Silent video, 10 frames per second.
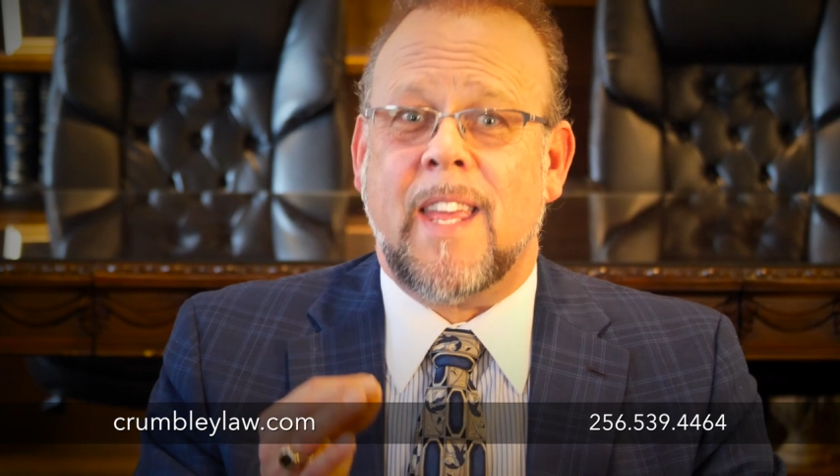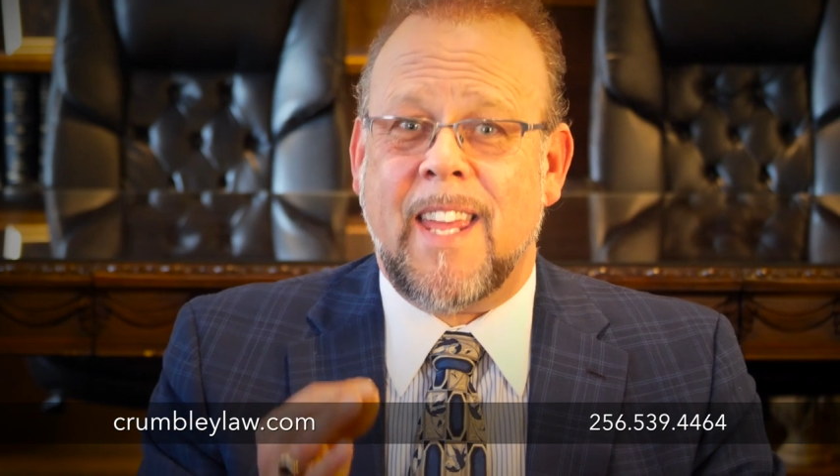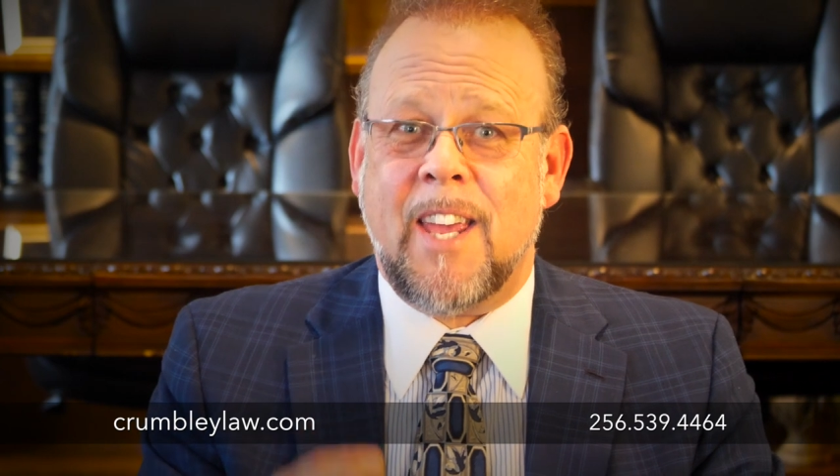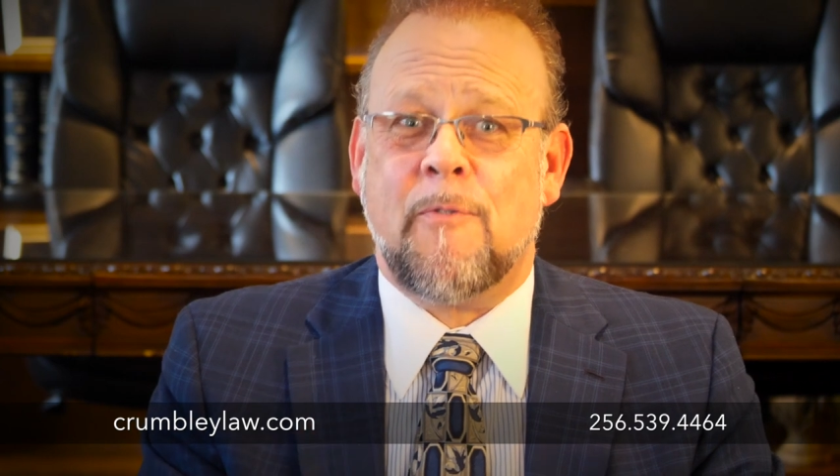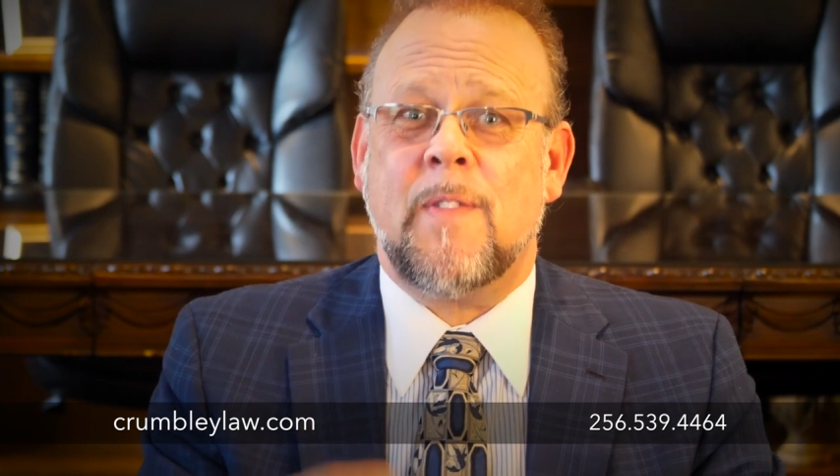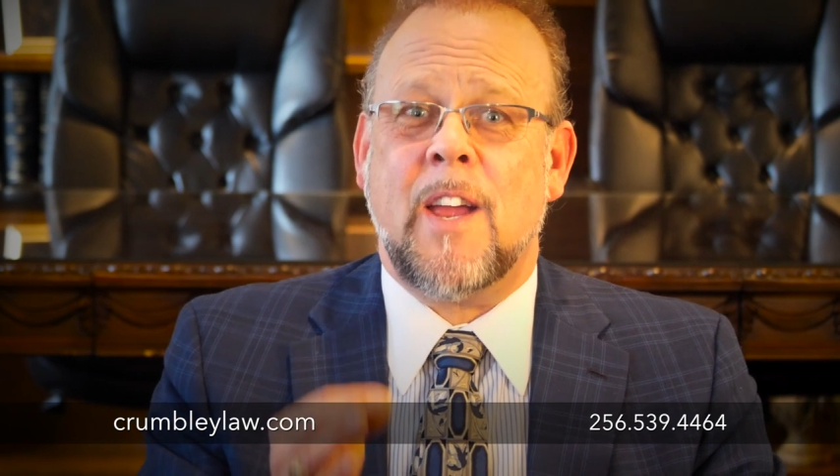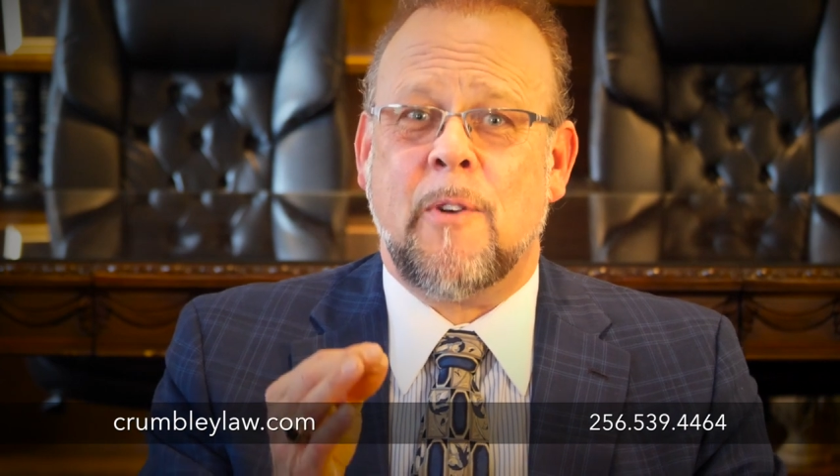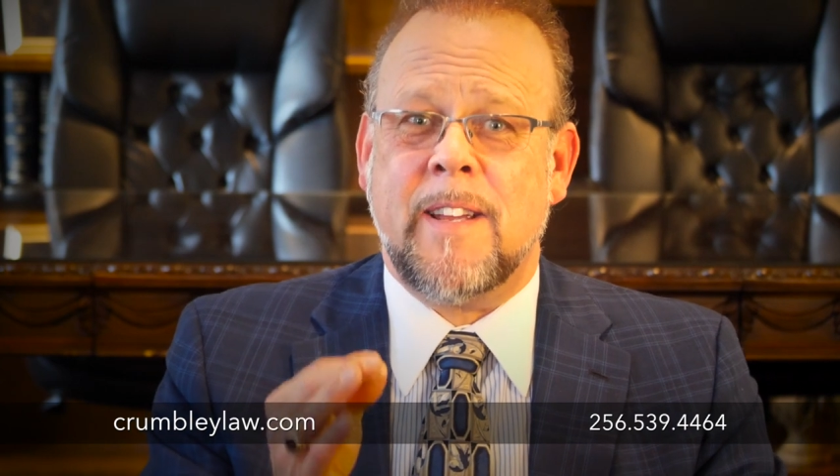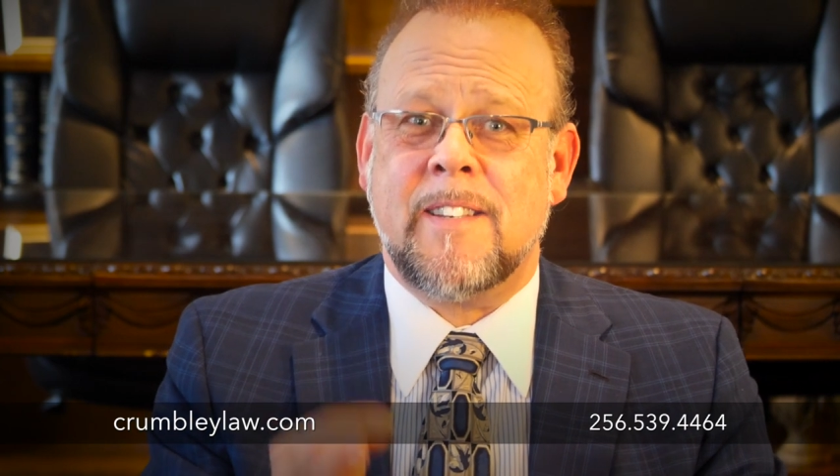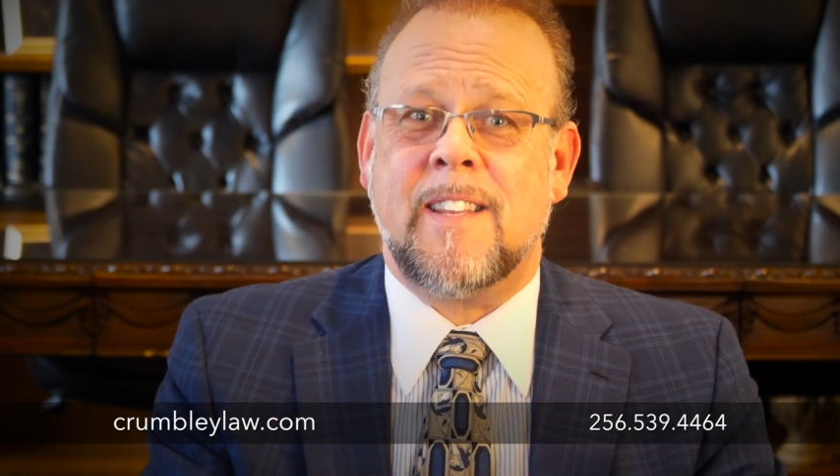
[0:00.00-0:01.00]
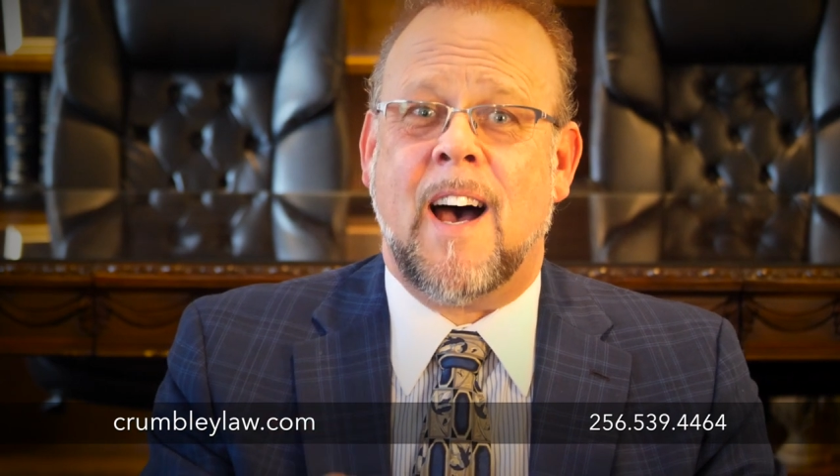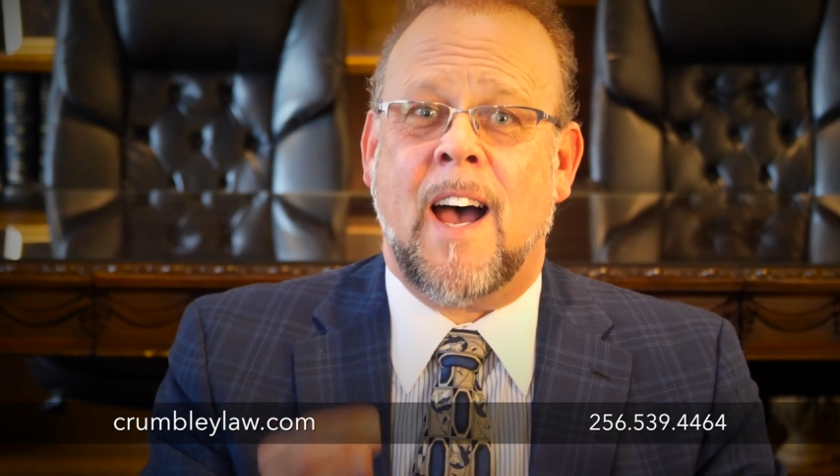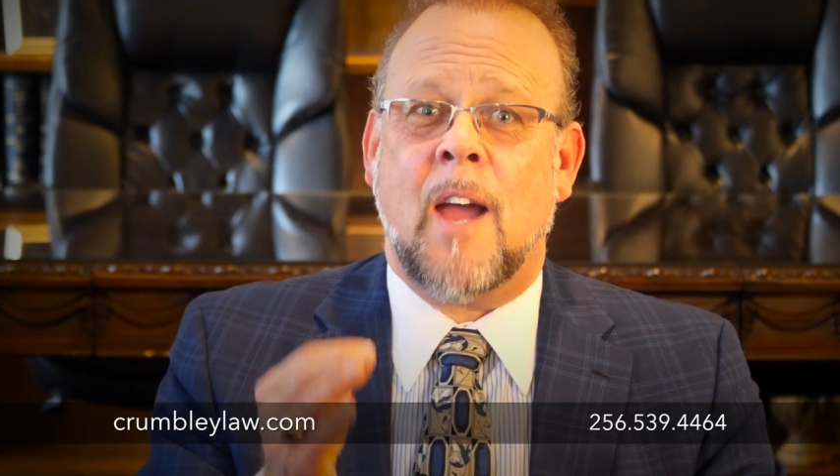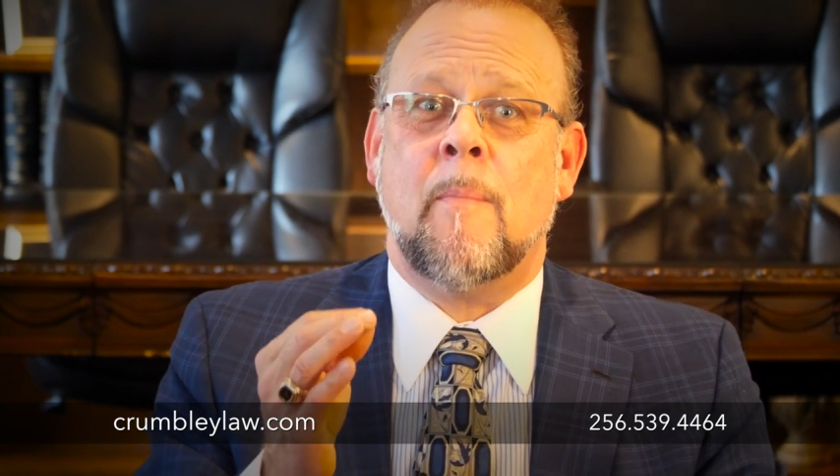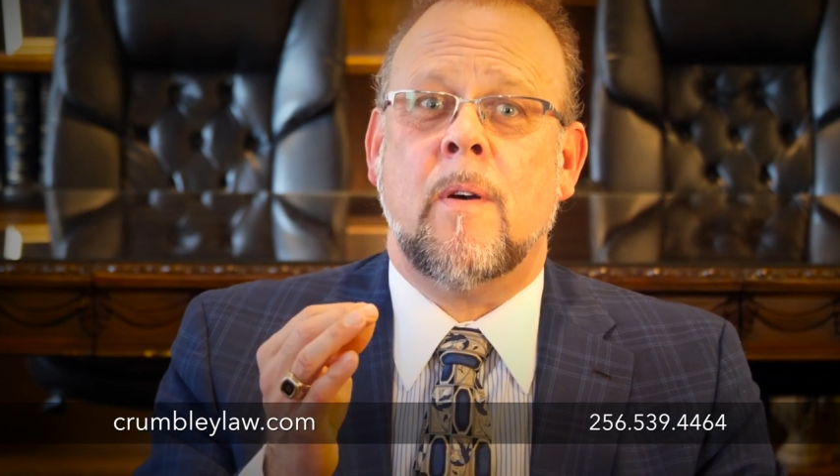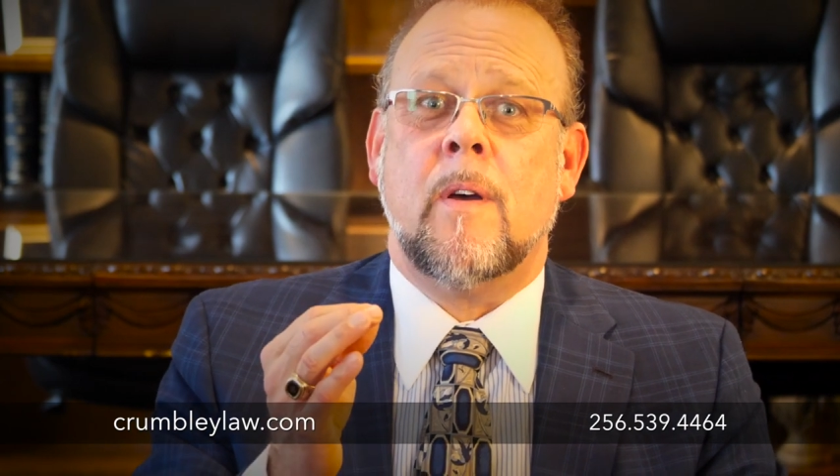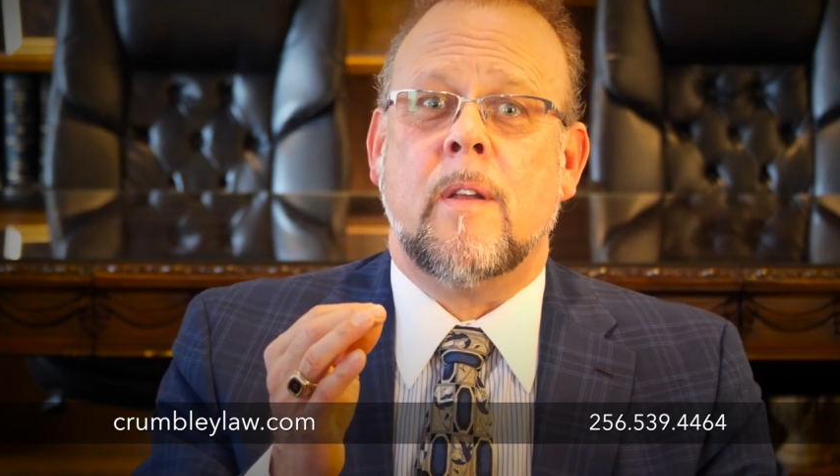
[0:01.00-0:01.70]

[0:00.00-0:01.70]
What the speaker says: if there is time